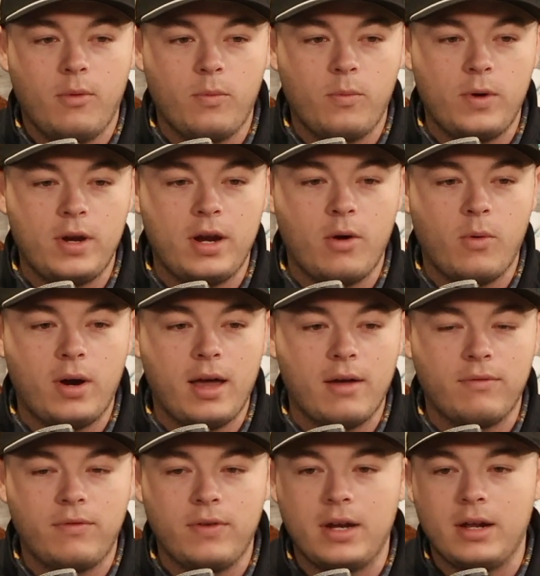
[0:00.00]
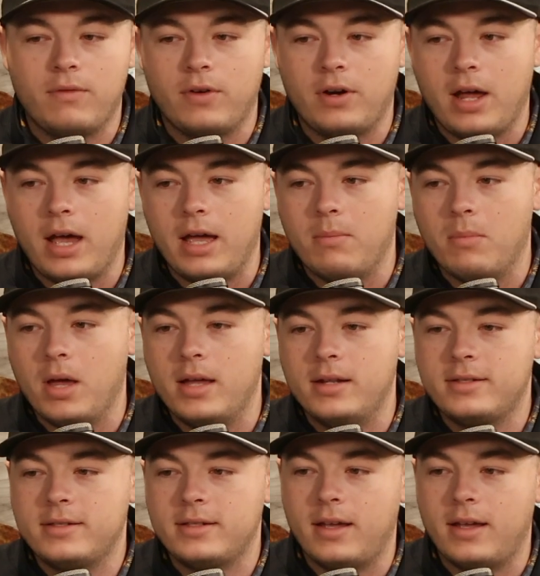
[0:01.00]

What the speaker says: We know we're not fitting for 9 months,